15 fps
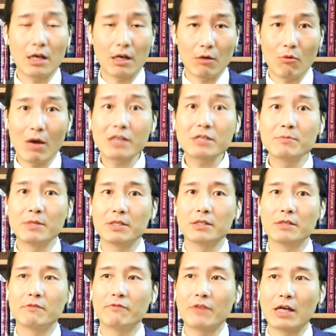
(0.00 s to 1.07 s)
a
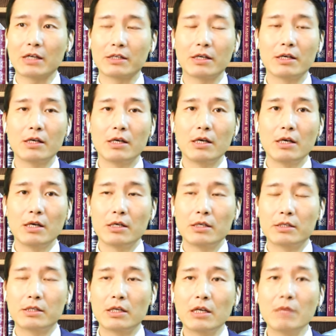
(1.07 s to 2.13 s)
harassment, in fact,
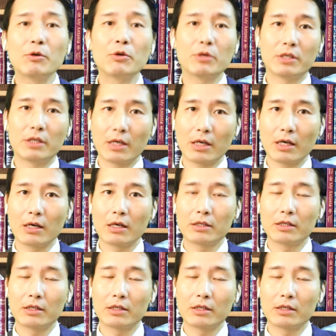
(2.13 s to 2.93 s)
deliberate